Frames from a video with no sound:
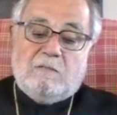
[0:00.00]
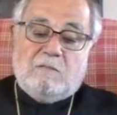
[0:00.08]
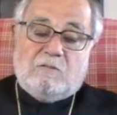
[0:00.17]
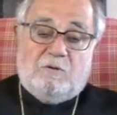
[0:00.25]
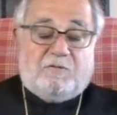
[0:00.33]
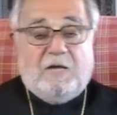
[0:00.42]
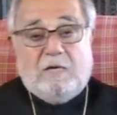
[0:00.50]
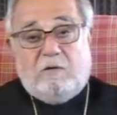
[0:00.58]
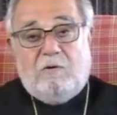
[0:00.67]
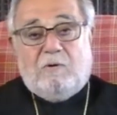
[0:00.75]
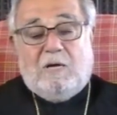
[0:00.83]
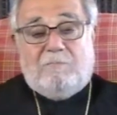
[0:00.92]
So
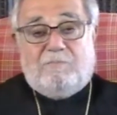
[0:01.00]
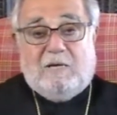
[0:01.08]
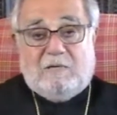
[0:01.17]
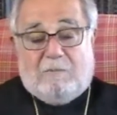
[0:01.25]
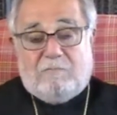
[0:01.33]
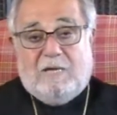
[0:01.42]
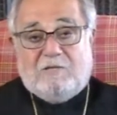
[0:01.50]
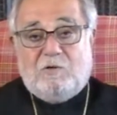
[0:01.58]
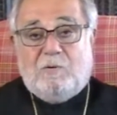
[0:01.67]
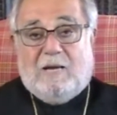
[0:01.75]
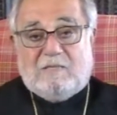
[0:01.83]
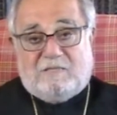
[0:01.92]
thank you, God bless. I'm glad
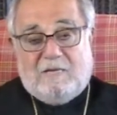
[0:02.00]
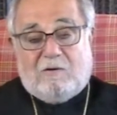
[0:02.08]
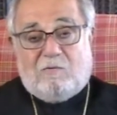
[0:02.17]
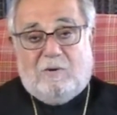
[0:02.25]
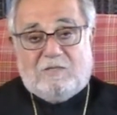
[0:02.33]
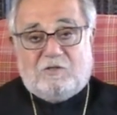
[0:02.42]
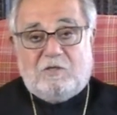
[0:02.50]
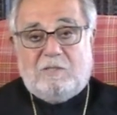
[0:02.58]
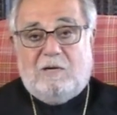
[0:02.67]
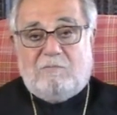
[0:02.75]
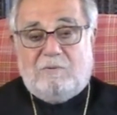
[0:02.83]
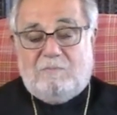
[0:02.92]
you asked that
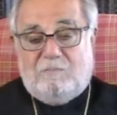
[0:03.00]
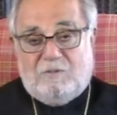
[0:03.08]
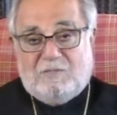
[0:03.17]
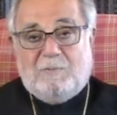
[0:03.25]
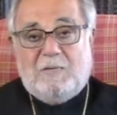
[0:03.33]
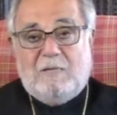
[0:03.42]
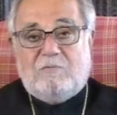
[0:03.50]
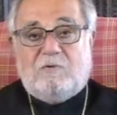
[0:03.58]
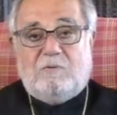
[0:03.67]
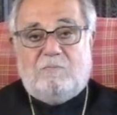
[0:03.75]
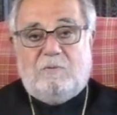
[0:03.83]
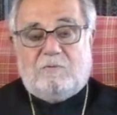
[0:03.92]
question. I was meaning
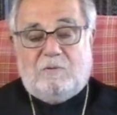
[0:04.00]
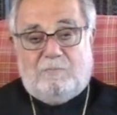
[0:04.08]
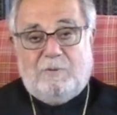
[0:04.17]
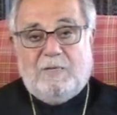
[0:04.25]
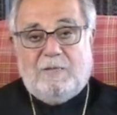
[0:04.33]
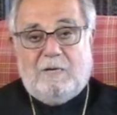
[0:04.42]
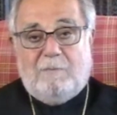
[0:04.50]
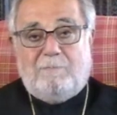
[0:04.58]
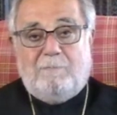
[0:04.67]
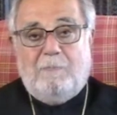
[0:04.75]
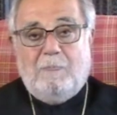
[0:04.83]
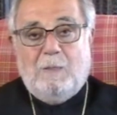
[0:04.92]
to bring it
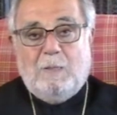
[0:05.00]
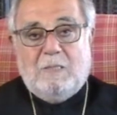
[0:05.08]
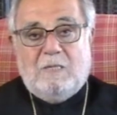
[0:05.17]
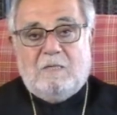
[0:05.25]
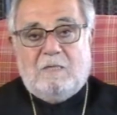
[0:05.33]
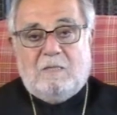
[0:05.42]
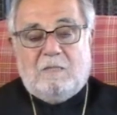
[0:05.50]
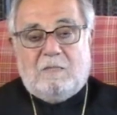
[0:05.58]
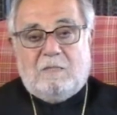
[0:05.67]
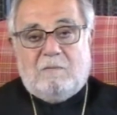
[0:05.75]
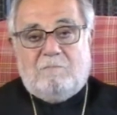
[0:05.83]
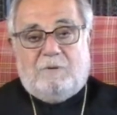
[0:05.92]
up.
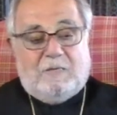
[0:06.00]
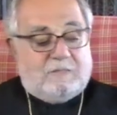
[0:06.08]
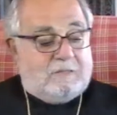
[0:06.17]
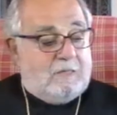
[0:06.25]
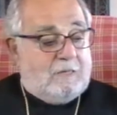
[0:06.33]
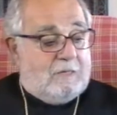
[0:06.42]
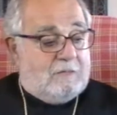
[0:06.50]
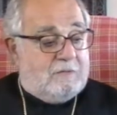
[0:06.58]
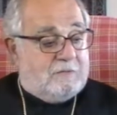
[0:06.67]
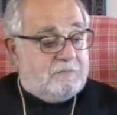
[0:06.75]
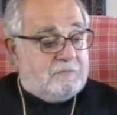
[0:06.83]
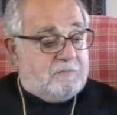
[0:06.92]
But
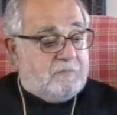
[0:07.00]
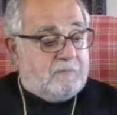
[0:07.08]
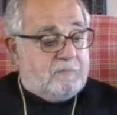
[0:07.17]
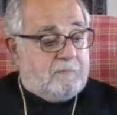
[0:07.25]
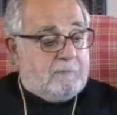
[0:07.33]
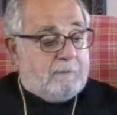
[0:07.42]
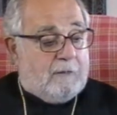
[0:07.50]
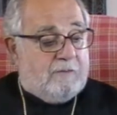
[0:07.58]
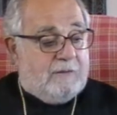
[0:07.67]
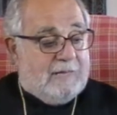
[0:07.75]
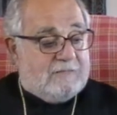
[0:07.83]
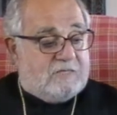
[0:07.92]

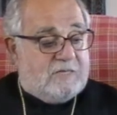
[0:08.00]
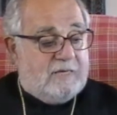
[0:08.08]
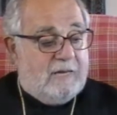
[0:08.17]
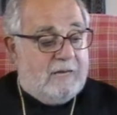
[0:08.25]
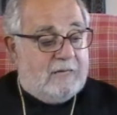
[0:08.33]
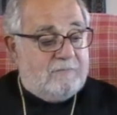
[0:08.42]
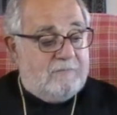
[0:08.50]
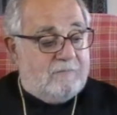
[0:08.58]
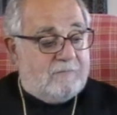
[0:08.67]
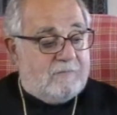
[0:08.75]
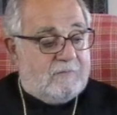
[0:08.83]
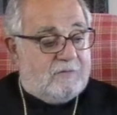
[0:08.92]
Nancy Ann,
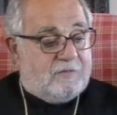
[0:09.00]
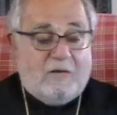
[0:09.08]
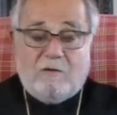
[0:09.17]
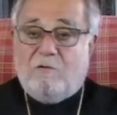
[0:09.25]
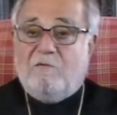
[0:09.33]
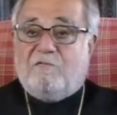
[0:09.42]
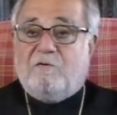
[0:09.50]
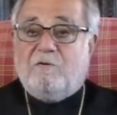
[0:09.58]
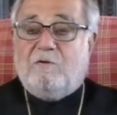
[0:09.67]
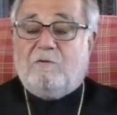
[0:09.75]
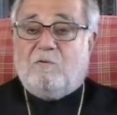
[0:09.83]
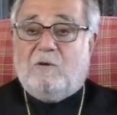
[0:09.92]
thank you for
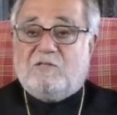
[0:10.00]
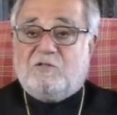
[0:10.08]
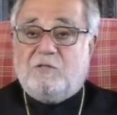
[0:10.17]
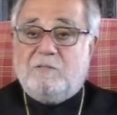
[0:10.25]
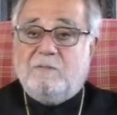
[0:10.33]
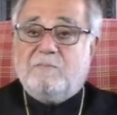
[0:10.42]
your question.